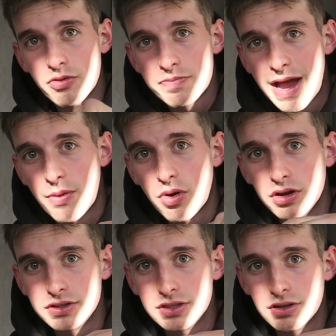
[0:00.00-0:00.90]
with Matt
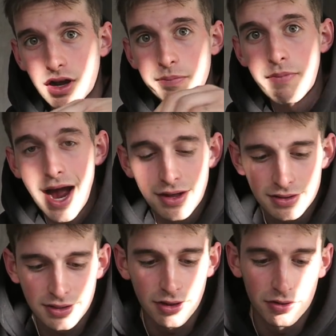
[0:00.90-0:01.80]
Walden called
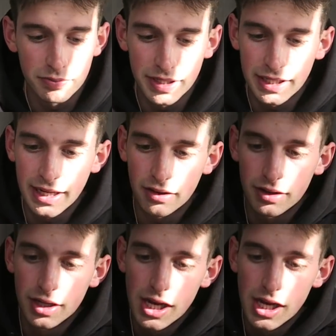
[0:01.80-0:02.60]
Milestone being out